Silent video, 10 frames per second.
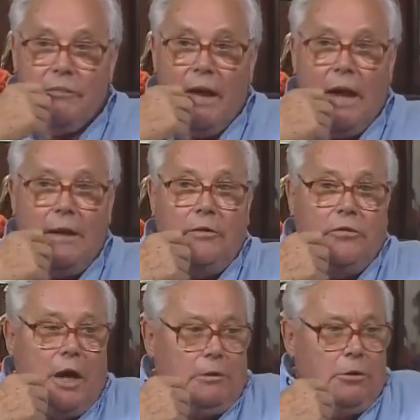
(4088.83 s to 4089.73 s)
And he
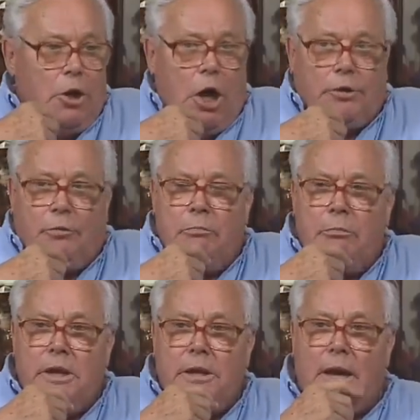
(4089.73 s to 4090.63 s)
said, not
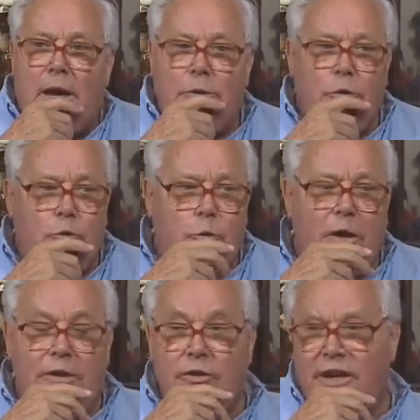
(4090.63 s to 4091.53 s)
me, are you
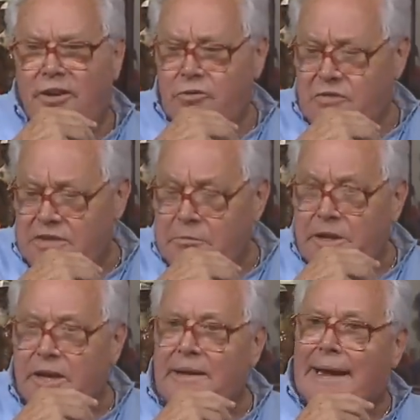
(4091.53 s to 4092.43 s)
crazy? Can you see
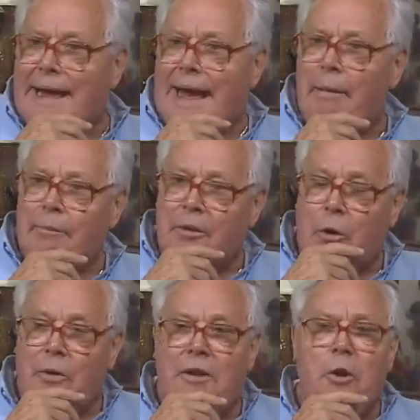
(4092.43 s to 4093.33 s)
me in a camp? And
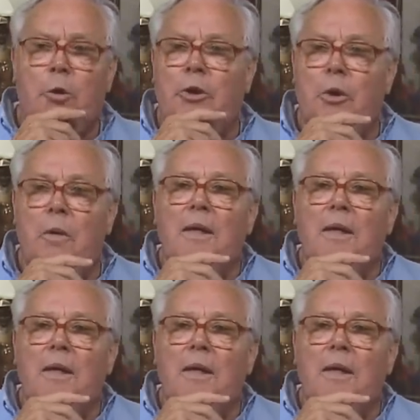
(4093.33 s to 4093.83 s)
go, no, no, no.